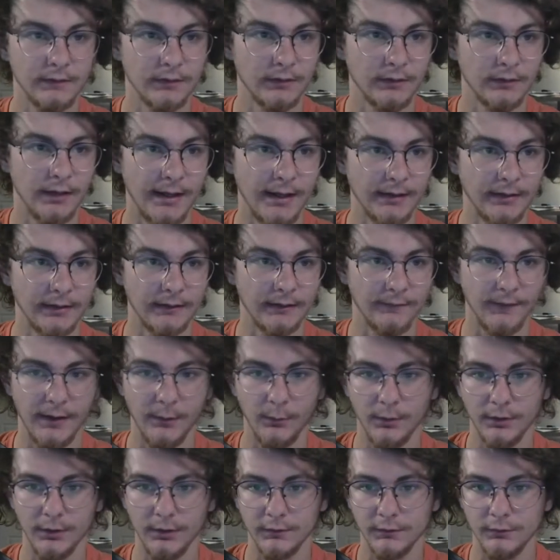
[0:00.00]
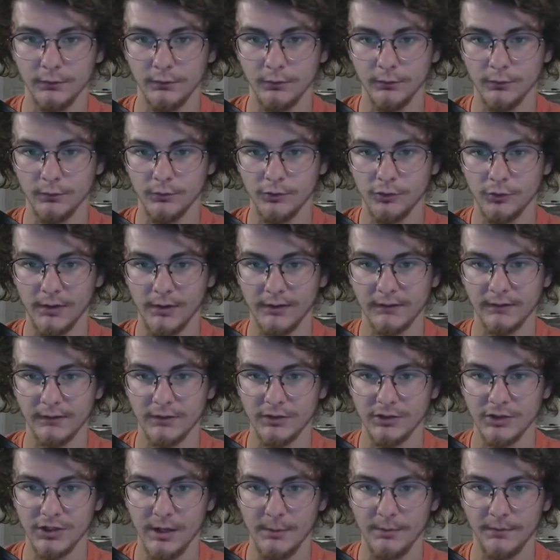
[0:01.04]
like if I wanted to trace the
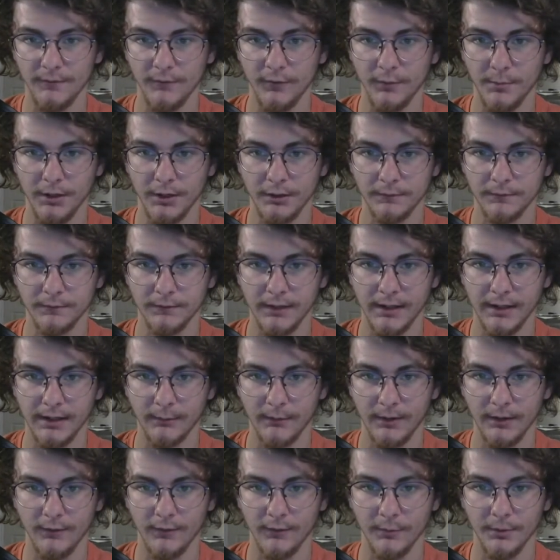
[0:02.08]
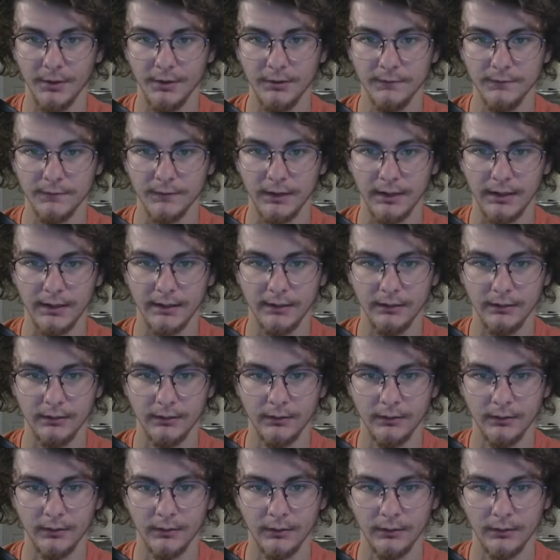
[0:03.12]
shape of the butterfly around the butterfly,
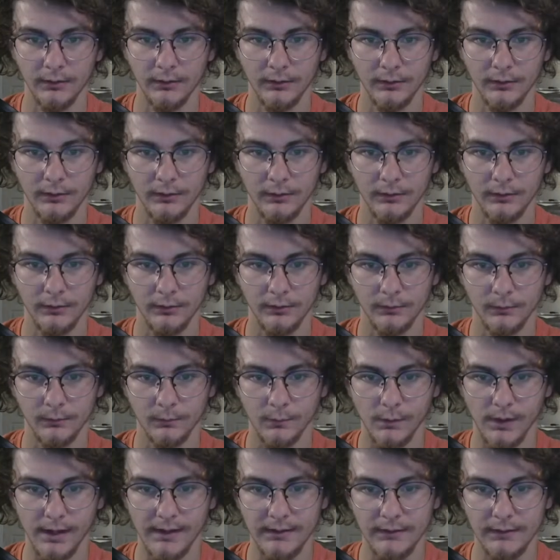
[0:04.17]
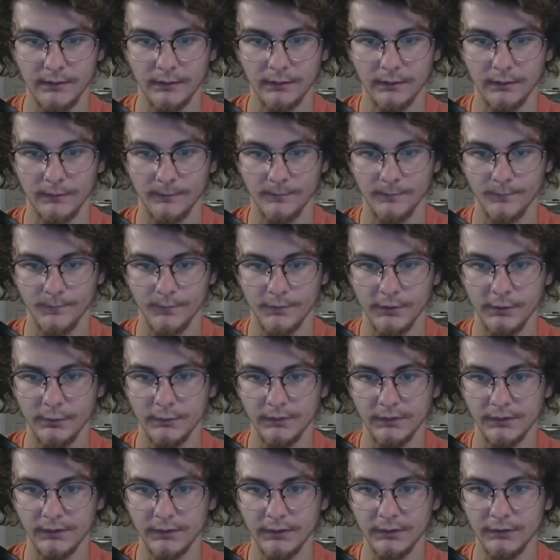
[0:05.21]
right,
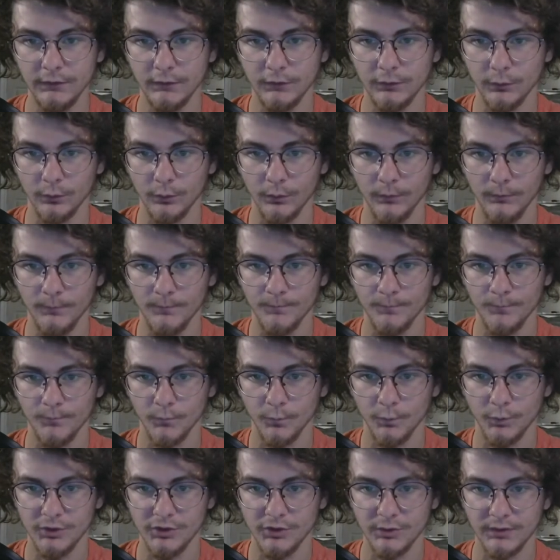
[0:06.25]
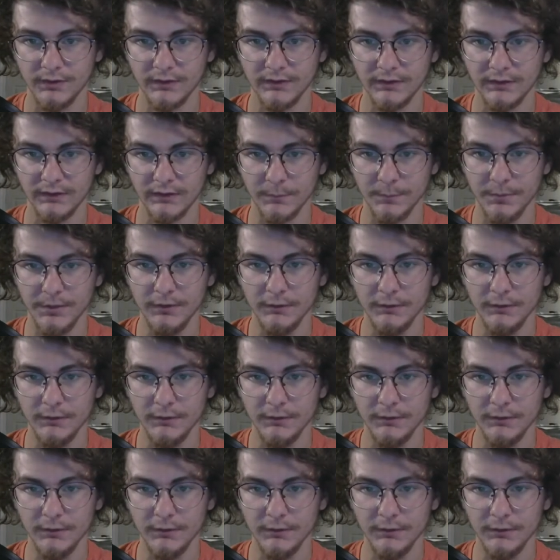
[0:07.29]
using this tool, which you can see as the pen